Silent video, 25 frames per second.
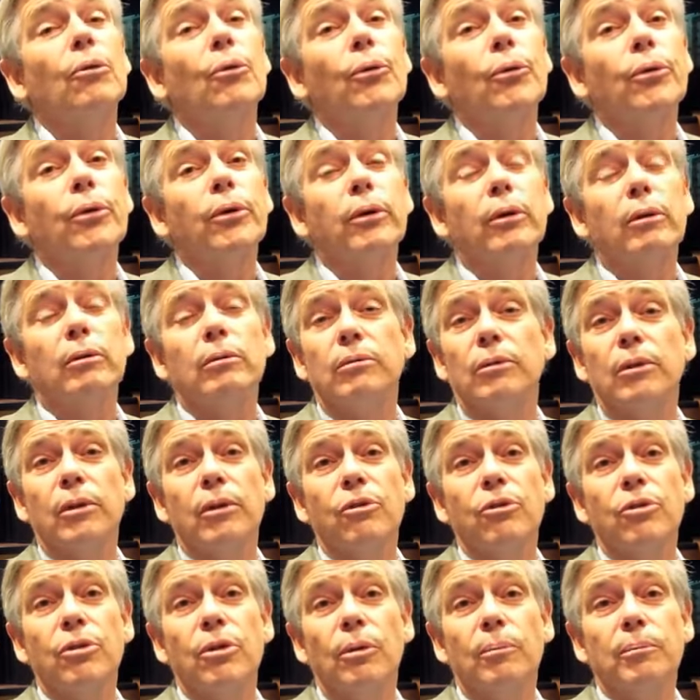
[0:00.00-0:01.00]
Or
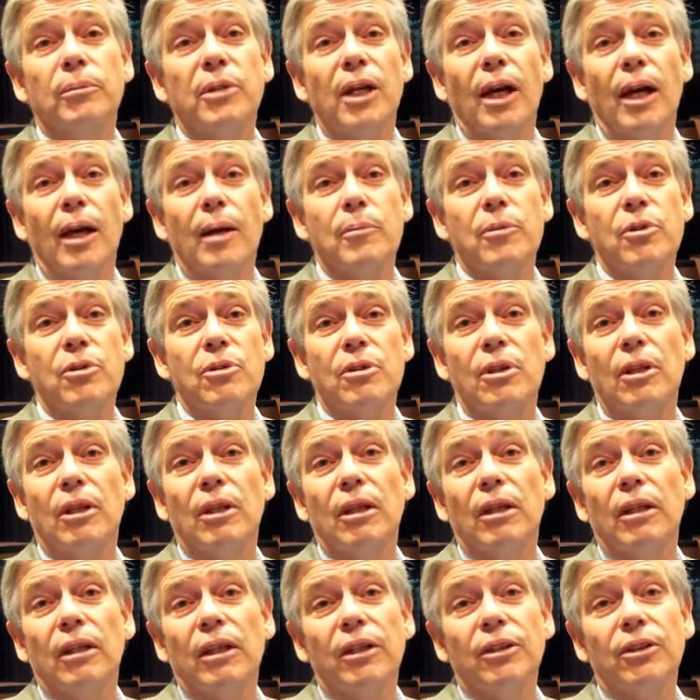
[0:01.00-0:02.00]
sometimes
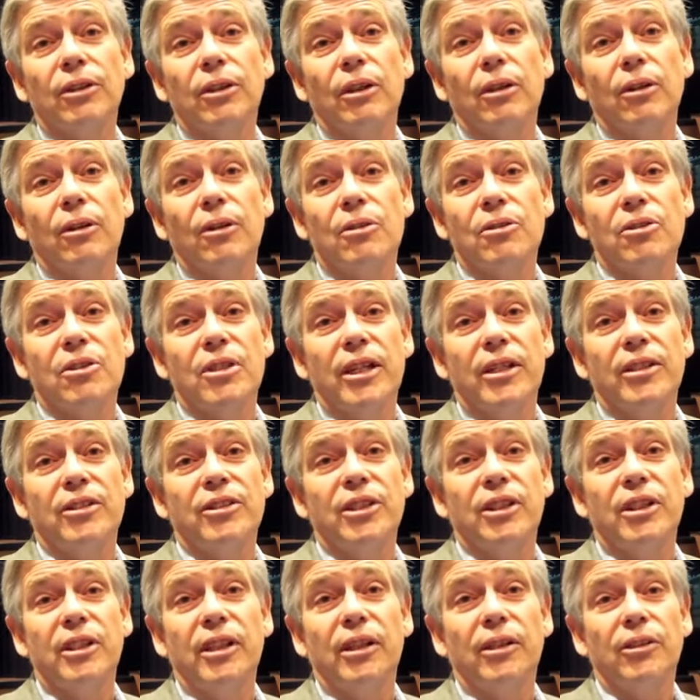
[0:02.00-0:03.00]
a
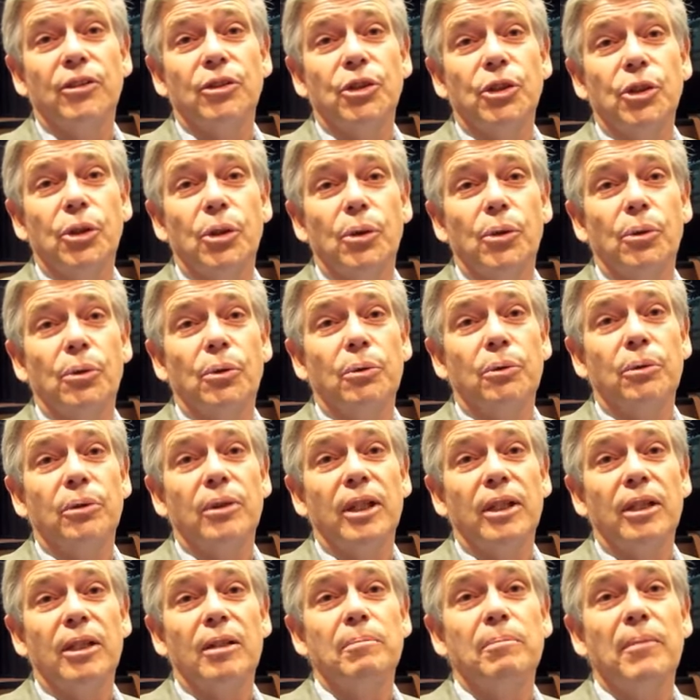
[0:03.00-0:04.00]
constellation can show
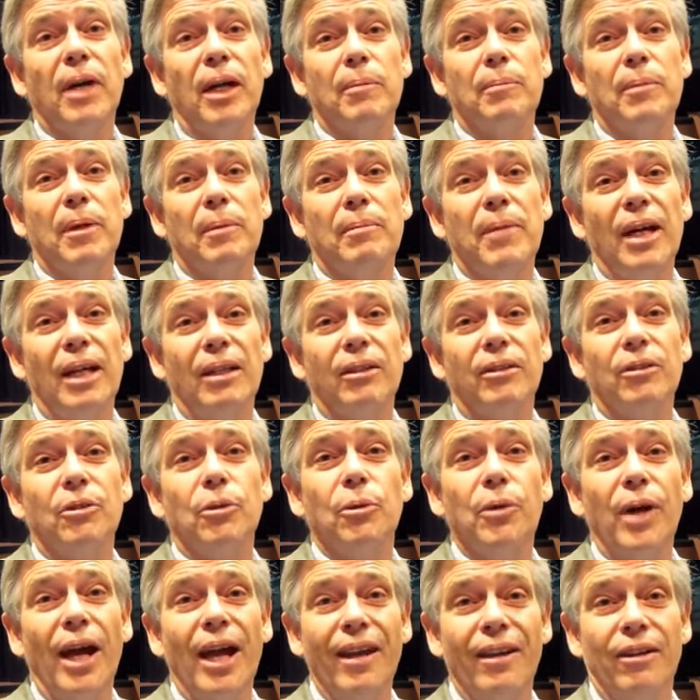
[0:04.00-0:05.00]
that it might be better
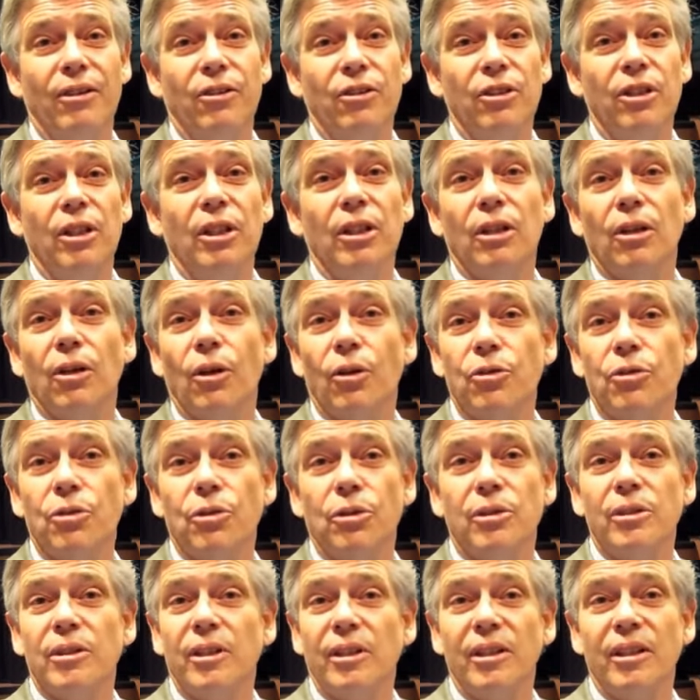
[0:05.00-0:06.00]
to end a
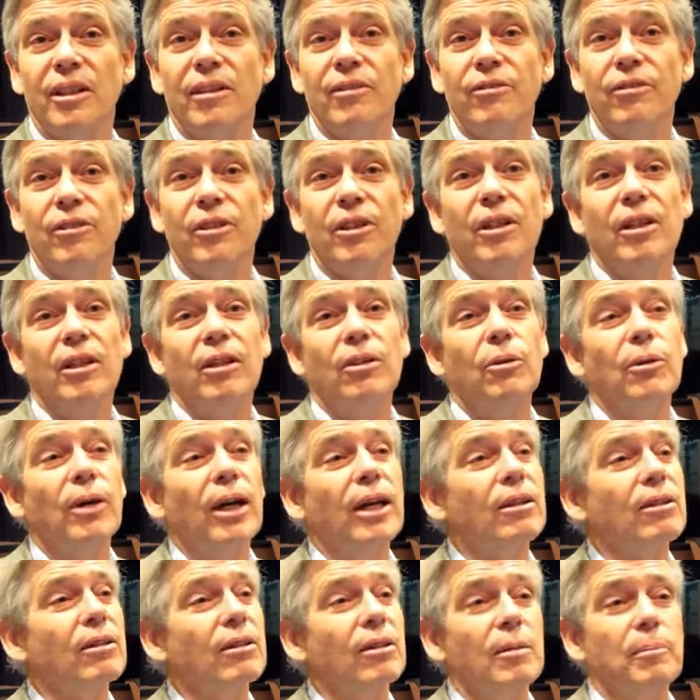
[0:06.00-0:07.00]
certain activity, to
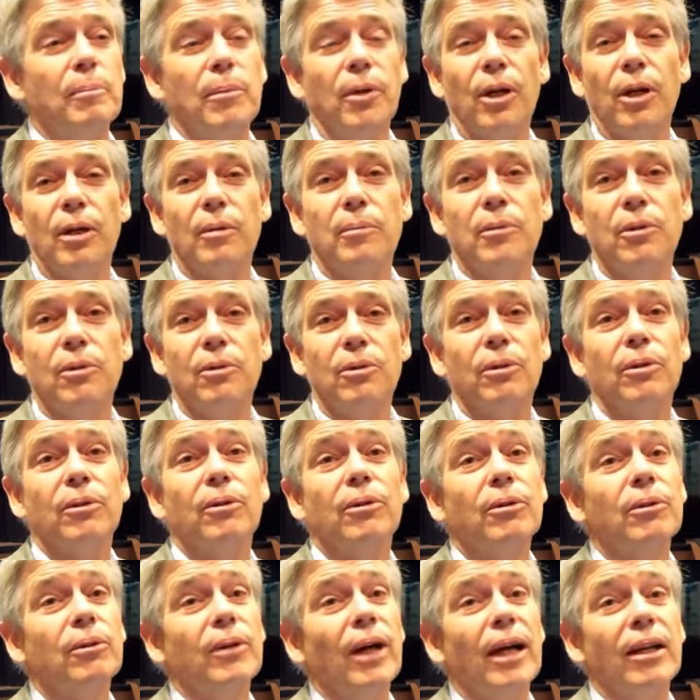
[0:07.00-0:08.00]
end a department, or
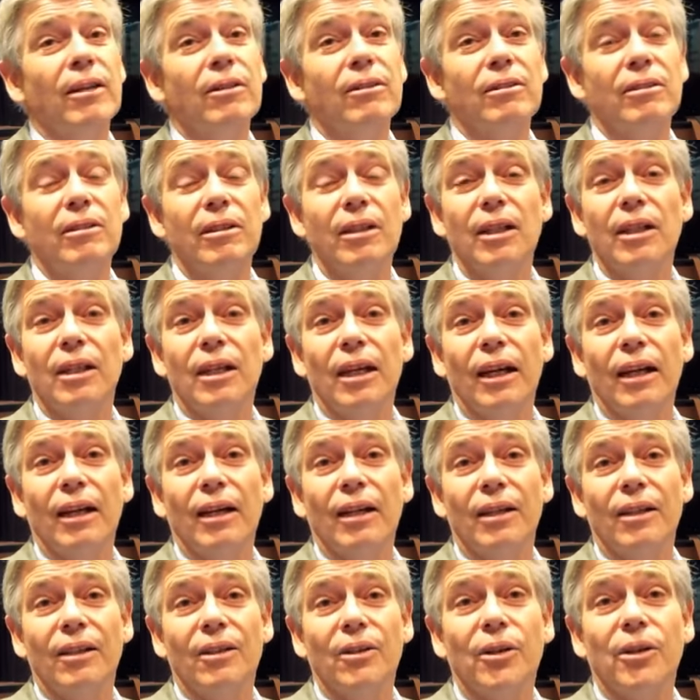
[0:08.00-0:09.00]
to end
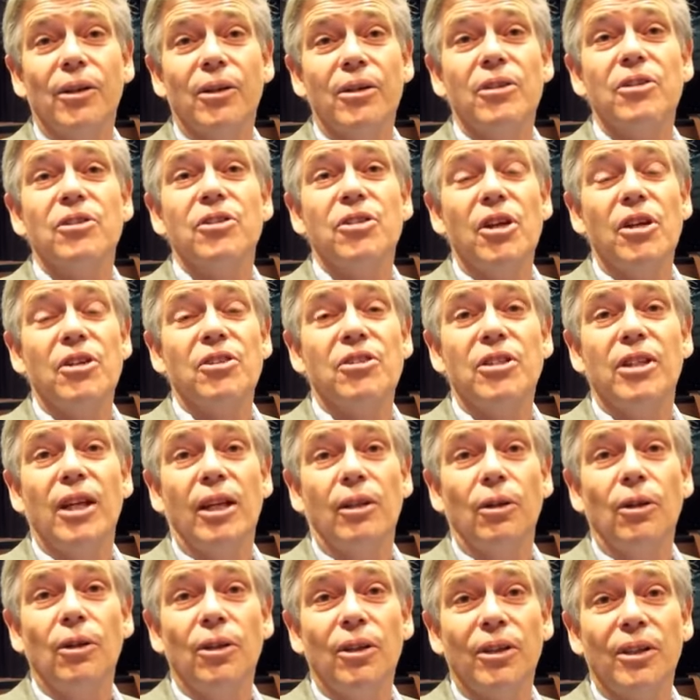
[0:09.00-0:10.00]
organization
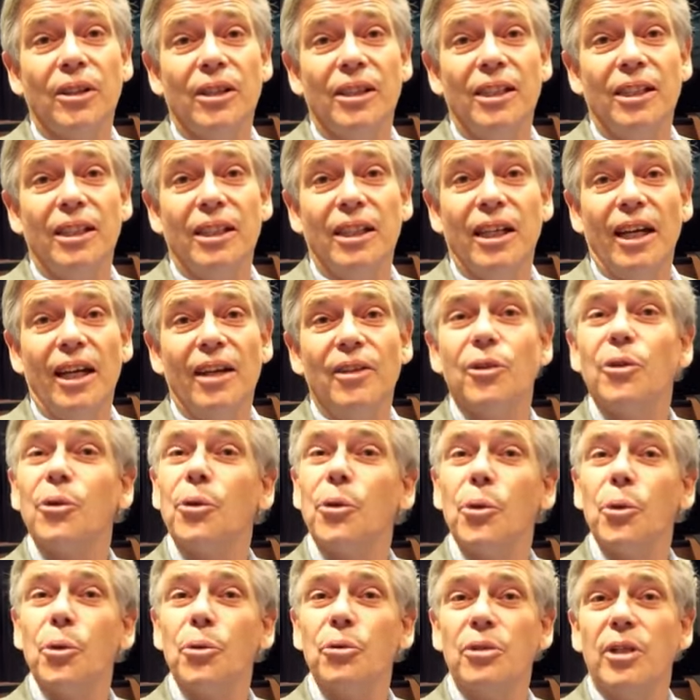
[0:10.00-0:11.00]
at all, and to
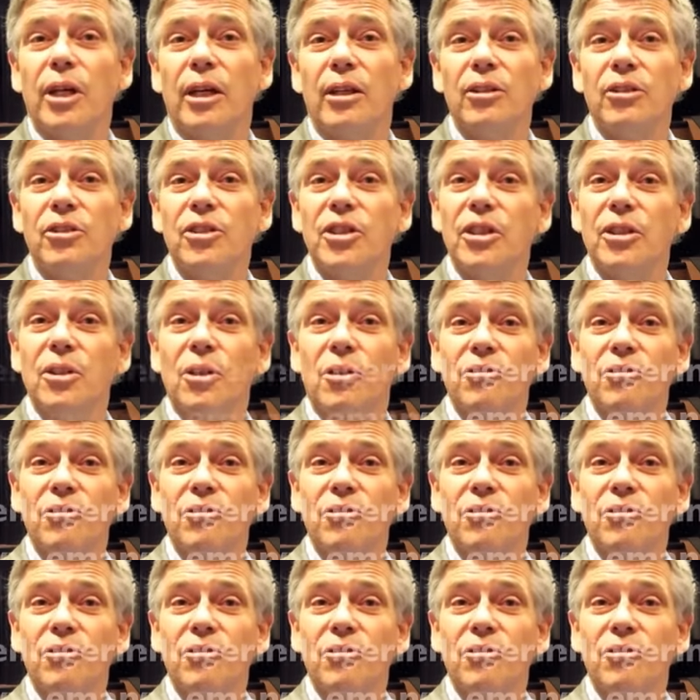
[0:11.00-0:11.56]
use the energy